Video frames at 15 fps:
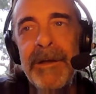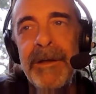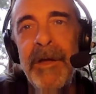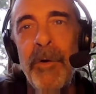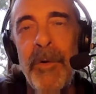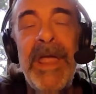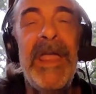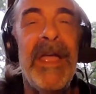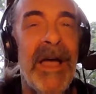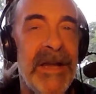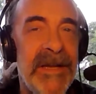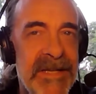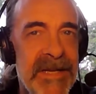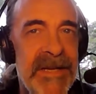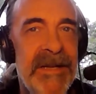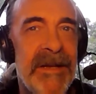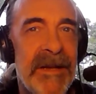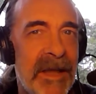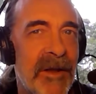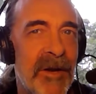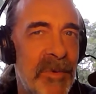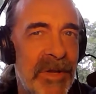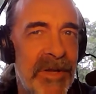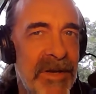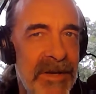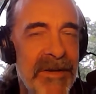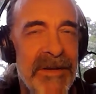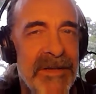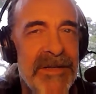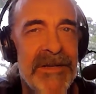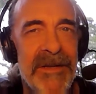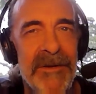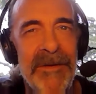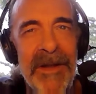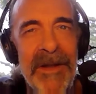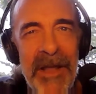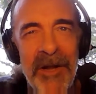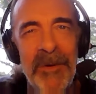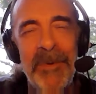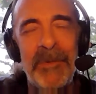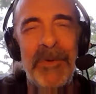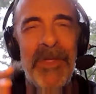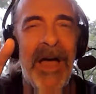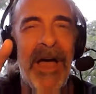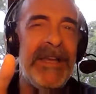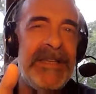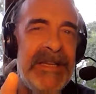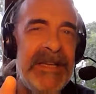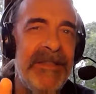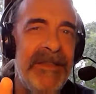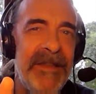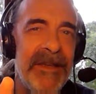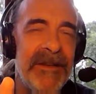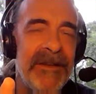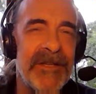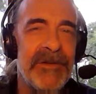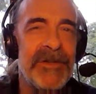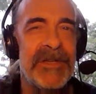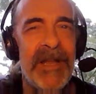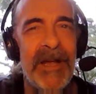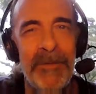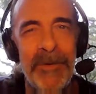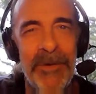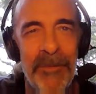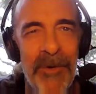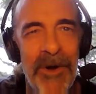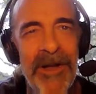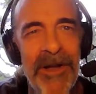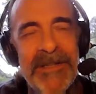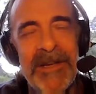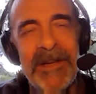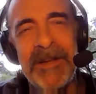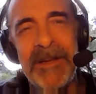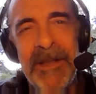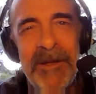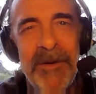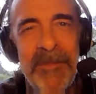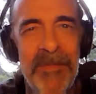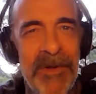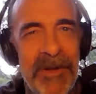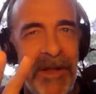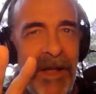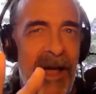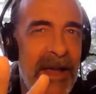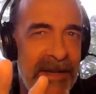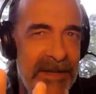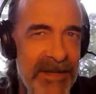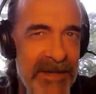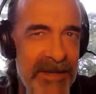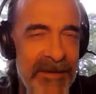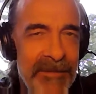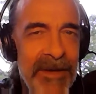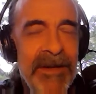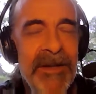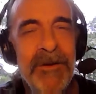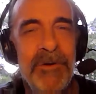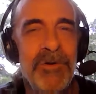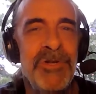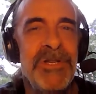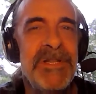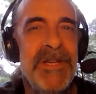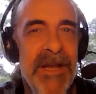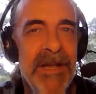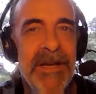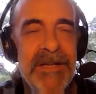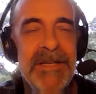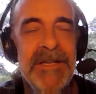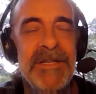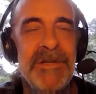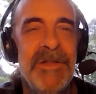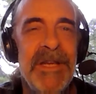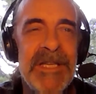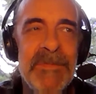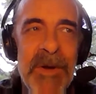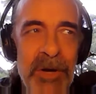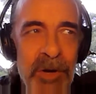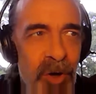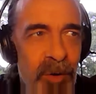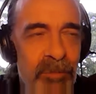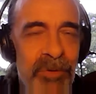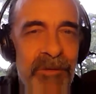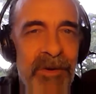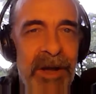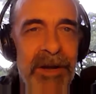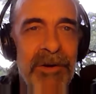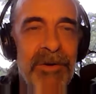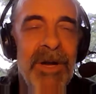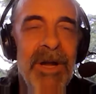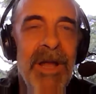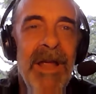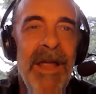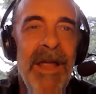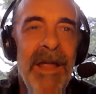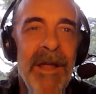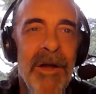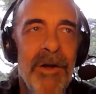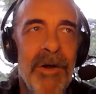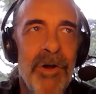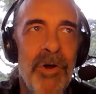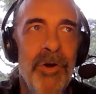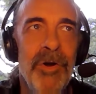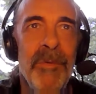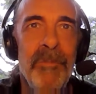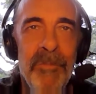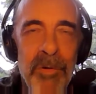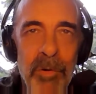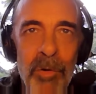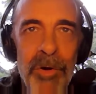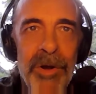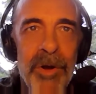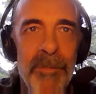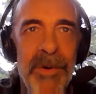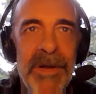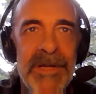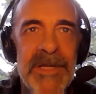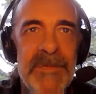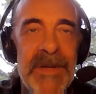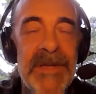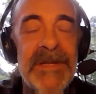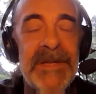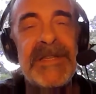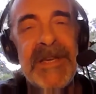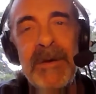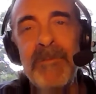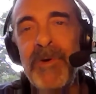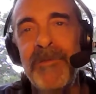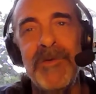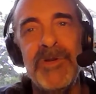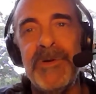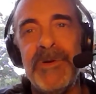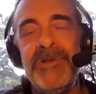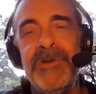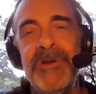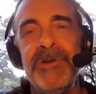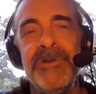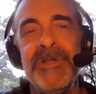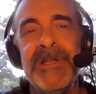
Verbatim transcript: Or AIT, accountability is accountability with IT at the end. So it's not with the Y, it's like AccountabilIT or just AIT. So that's my current provider, or current employer, but it's been the same one for 22 years.